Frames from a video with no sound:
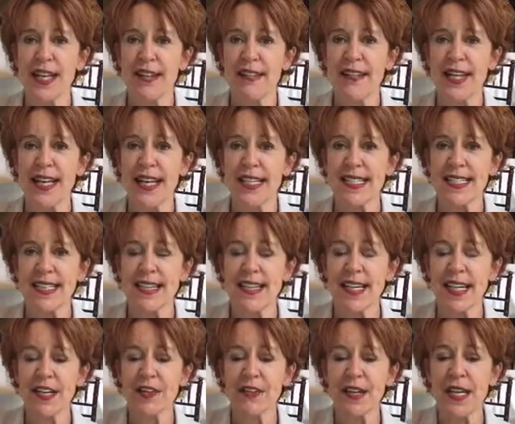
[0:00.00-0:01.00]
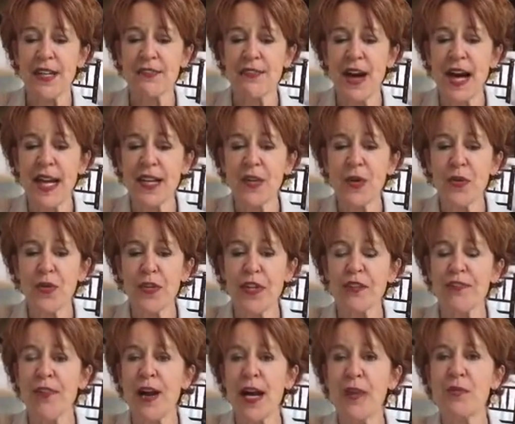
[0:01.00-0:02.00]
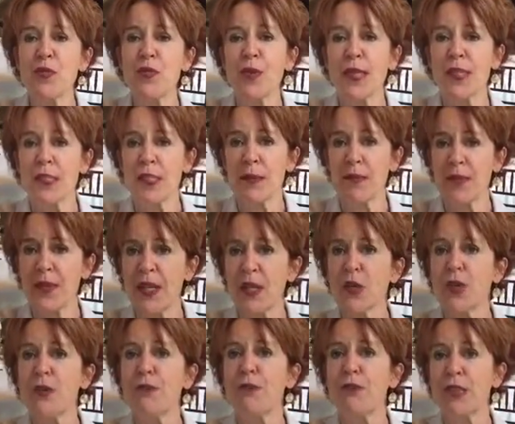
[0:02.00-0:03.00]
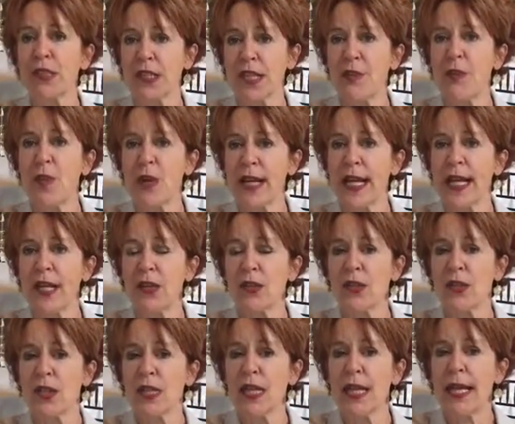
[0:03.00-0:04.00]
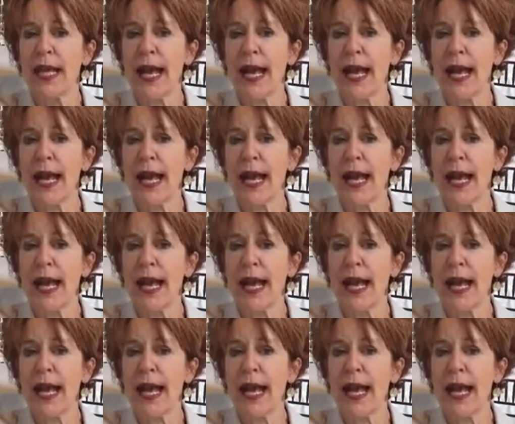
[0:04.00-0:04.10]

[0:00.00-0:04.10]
That uh, if, if I know that if I'm doing something good for someone else,